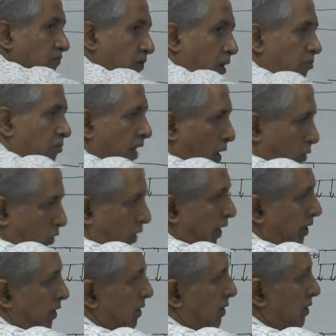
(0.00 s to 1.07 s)
from the
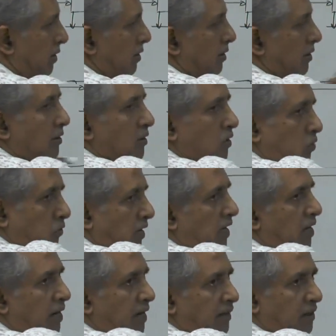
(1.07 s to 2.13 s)
outlet to the
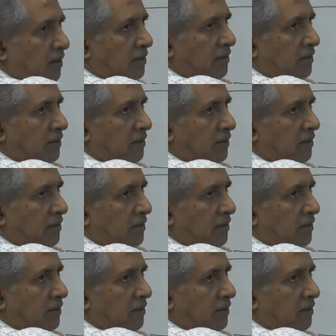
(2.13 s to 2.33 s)
inlet.